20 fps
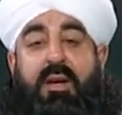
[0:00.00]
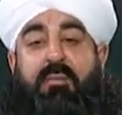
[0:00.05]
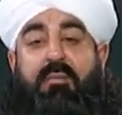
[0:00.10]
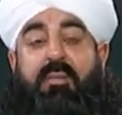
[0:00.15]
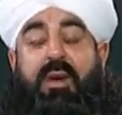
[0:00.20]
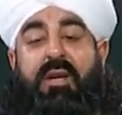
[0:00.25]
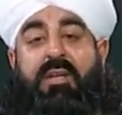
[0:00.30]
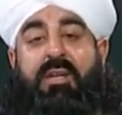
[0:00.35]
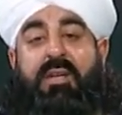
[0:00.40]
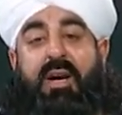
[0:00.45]

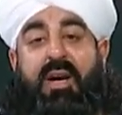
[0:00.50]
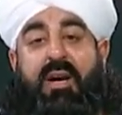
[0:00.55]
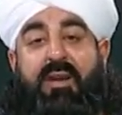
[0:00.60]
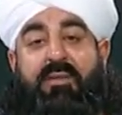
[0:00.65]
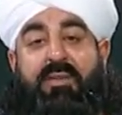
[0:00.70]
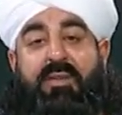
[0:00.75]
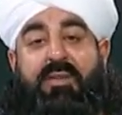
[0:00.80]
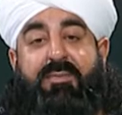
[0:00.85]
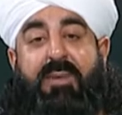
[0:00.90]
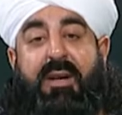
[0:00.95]
My dear
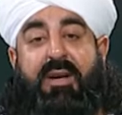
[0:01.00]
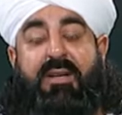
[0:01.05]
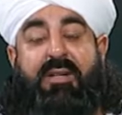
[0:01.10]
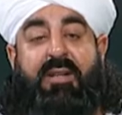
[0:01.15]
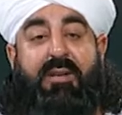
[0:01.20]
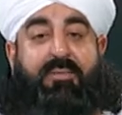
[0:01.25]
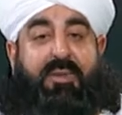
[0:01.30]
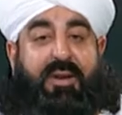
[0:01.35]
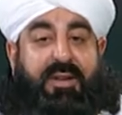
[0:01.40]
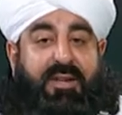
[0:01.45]

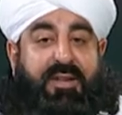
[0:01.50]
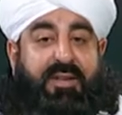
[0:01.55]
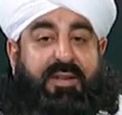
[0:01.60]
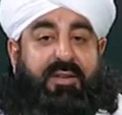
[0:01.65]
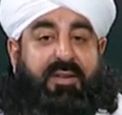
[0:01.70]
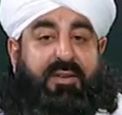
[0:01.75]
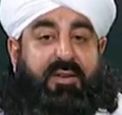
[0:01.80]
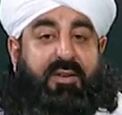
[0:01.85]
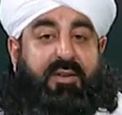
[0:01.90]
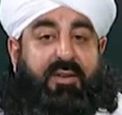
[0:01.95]
respected
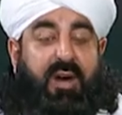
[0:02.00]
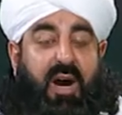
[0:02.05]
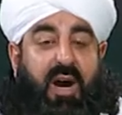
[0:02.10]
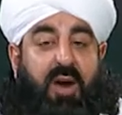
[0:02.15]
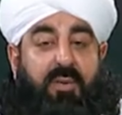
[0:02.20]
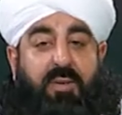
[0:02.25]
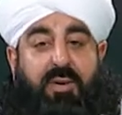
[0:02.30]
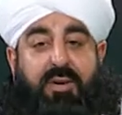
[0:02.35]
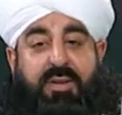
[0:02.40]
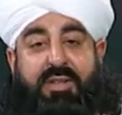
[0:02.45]
brothers, I
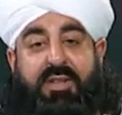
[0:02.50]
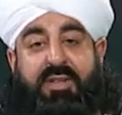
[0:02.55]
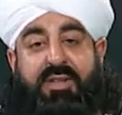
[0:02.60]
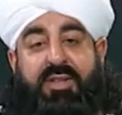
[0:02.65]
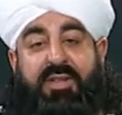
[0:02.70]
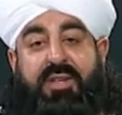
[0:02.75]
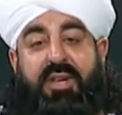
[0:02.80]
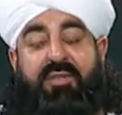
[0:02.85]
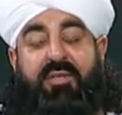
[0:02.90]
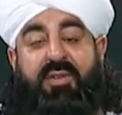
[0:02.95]
want to just
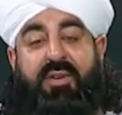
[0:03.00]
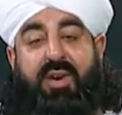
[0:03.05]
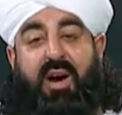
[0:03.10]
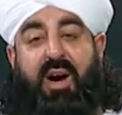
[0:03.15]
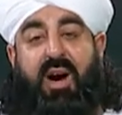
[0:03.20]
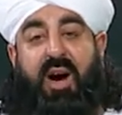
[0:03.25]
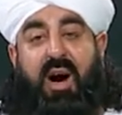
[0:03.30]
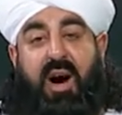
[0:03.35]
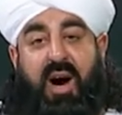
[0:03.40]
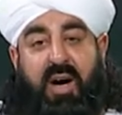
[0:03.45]
give you a
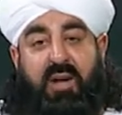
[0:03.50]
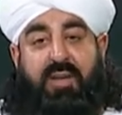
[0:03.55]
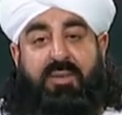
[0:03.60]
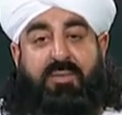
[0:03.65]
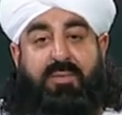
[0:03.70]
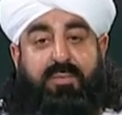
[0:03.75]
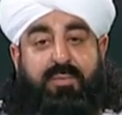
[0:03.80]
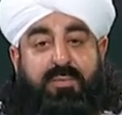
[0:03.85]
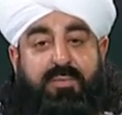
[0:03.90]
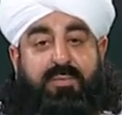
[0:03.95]
heart
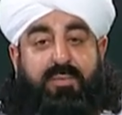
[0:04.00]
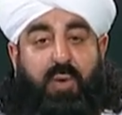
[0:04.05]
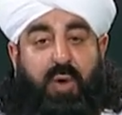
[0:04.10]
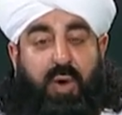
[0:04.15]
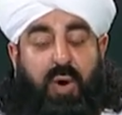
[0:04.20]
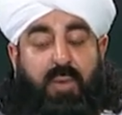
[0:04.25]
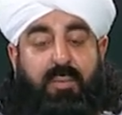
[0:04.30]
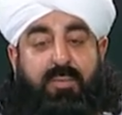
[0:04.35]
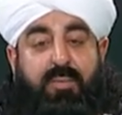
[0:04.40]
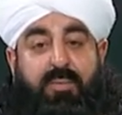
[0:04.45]

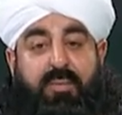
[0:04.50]
warm